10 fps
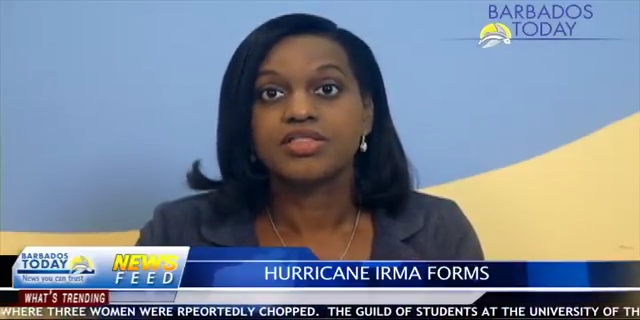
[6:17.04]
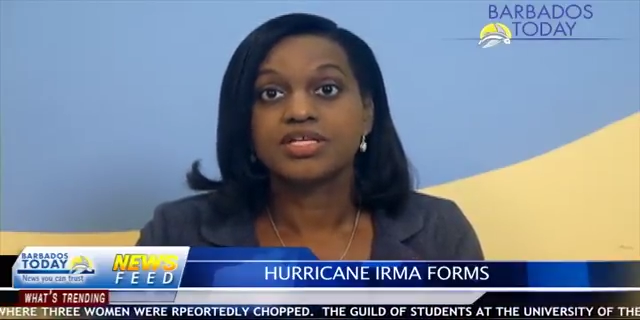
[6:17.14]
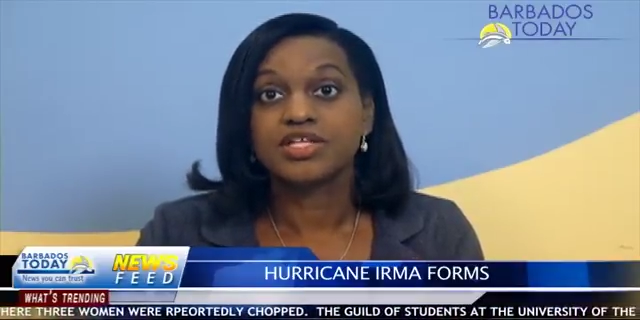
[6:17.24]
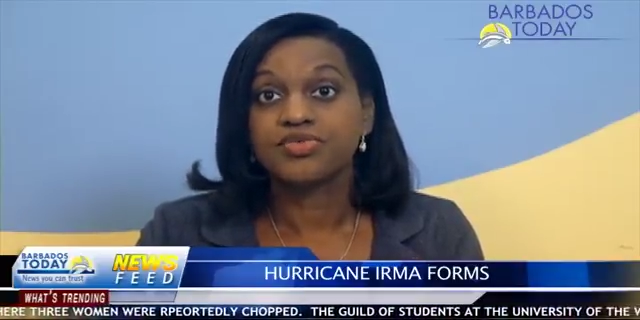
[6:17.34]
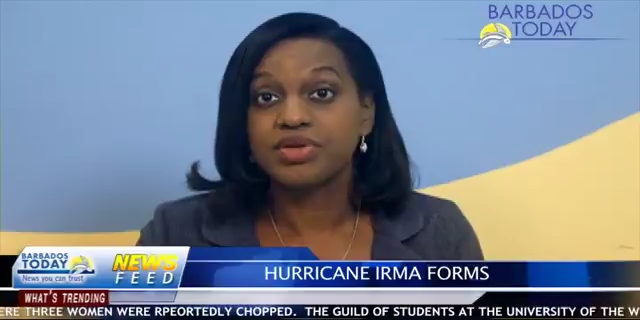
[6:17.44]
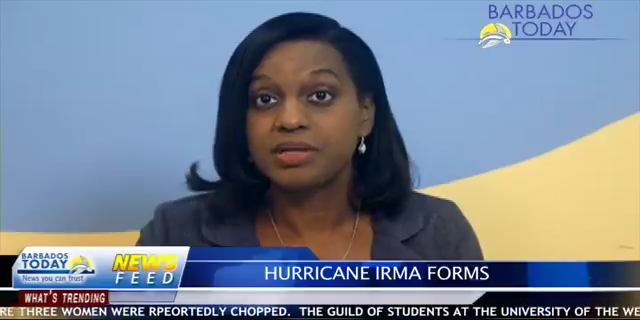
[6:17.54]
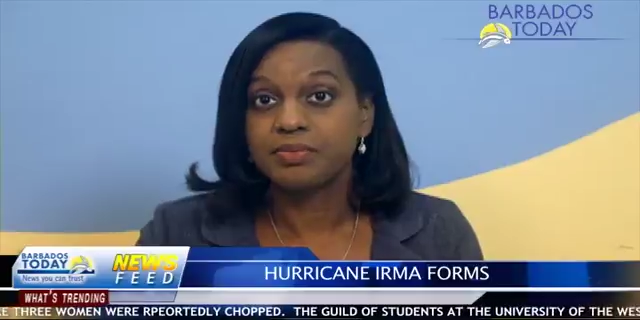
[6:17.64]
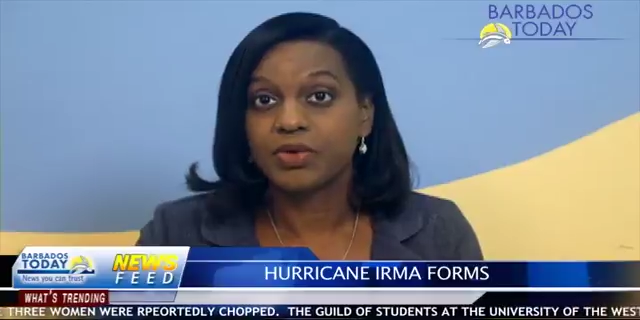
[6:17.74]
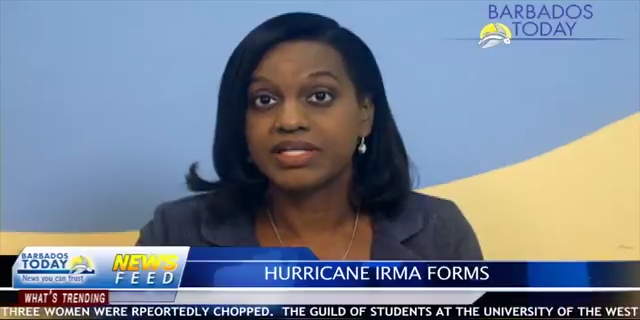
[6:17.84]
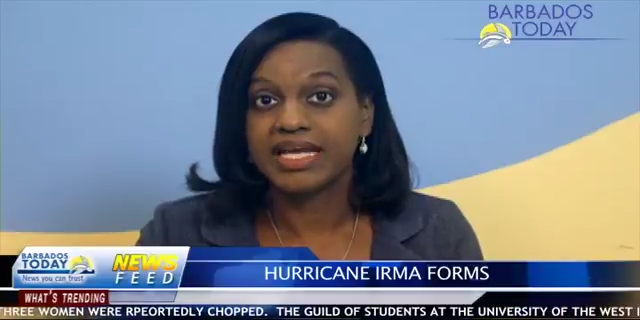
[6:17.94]

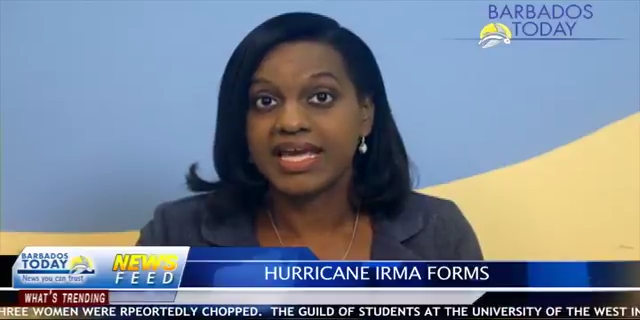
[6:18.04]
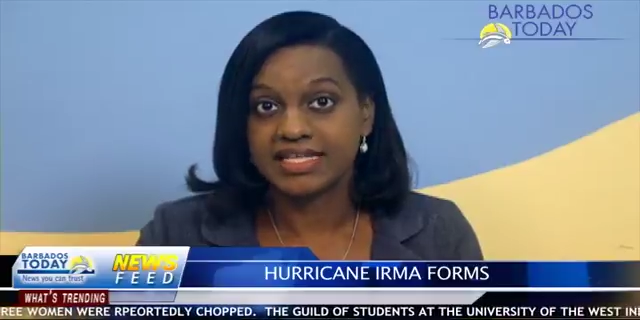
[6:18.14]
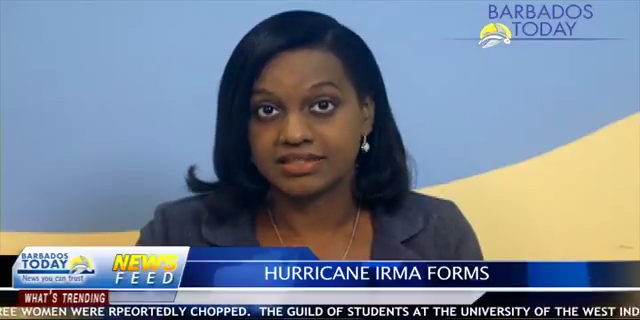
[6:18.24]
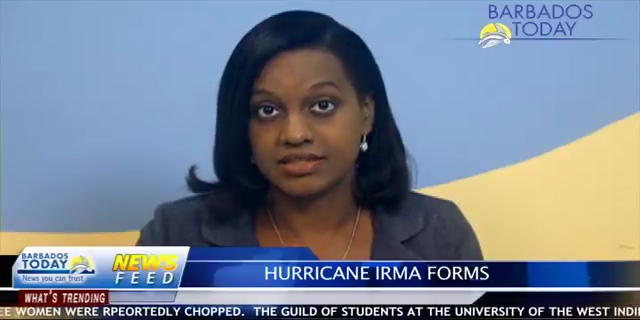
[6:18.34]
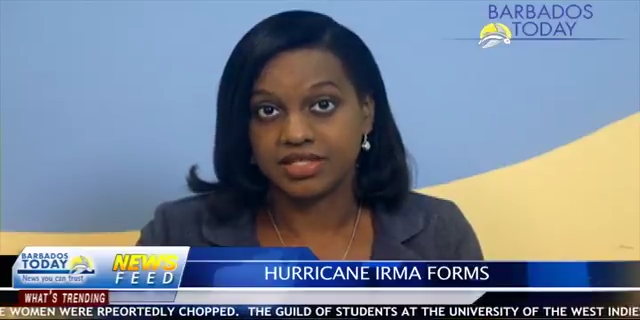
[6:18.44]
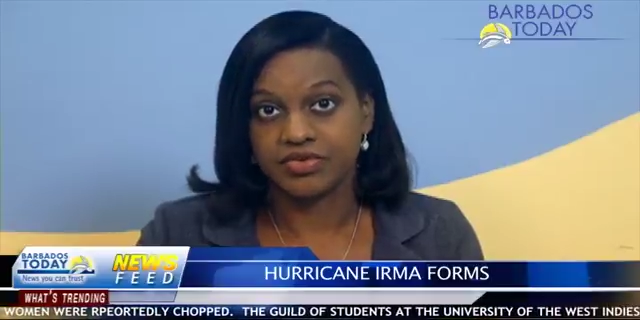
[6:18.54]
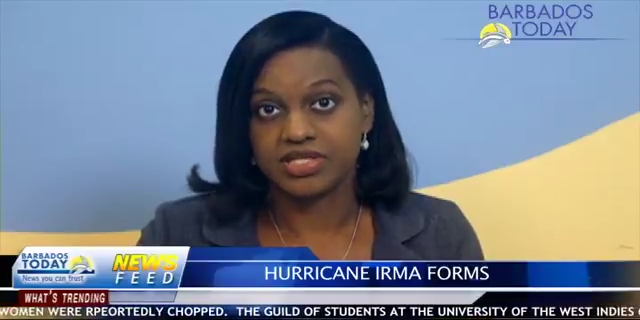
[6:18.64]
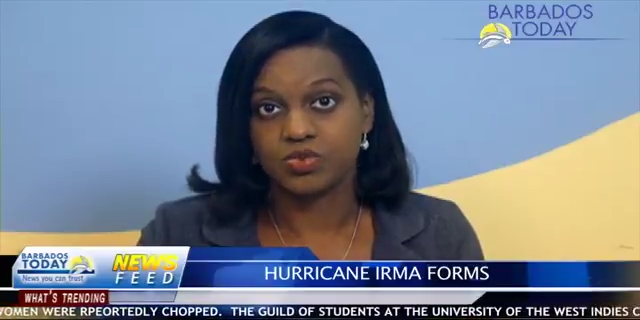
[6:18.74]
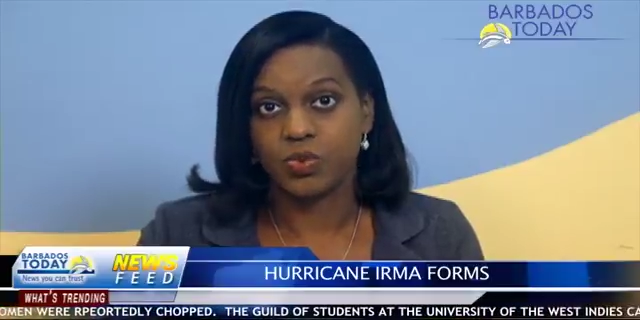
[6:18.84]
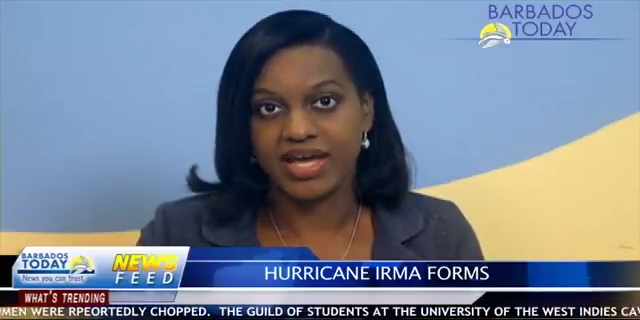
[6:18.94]
33.8
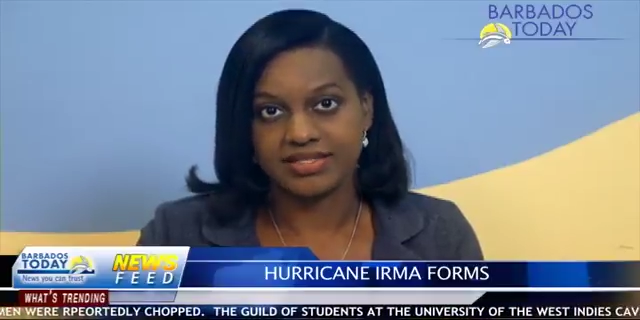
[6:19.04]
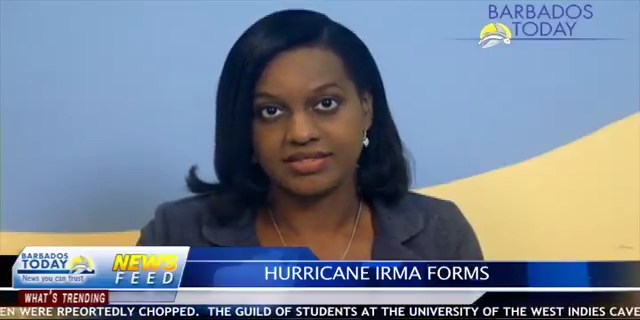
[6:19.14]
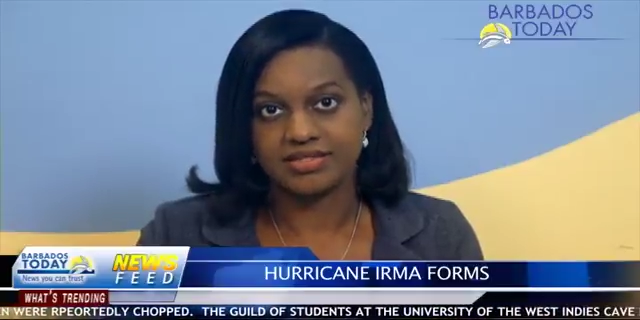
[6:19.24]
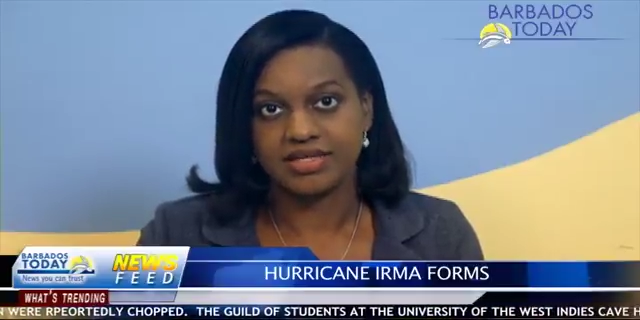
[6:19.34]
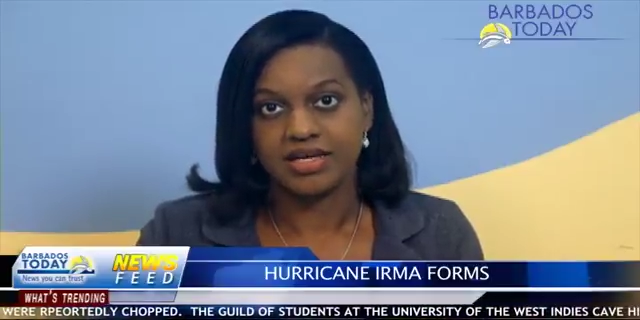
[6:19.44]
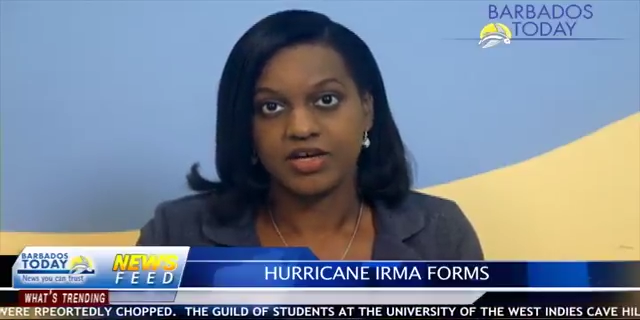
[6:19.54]
degrees west.